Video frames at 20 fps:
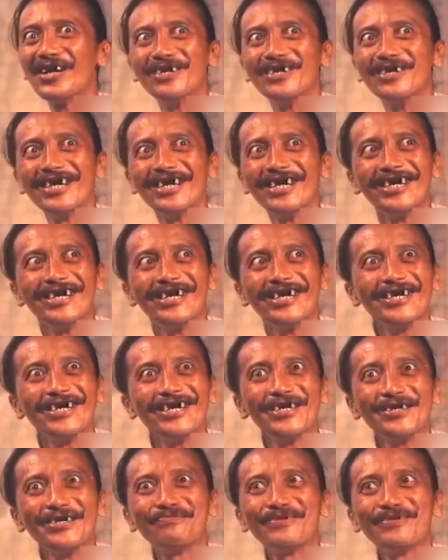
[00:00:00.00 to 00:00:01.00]
Aba,
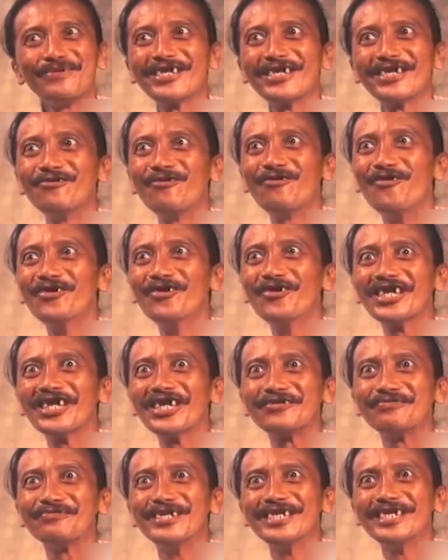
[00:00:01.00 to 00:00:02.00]
parang
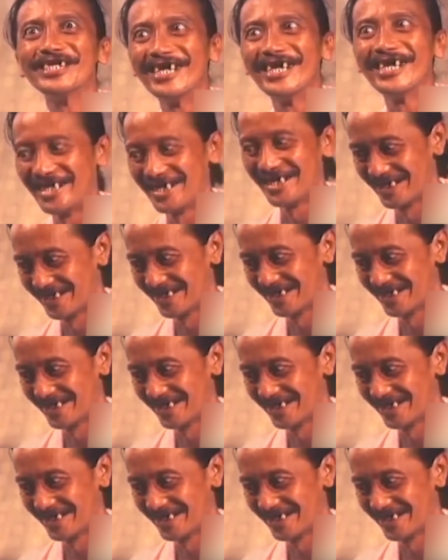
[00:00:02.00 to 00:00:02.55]
congressman ah.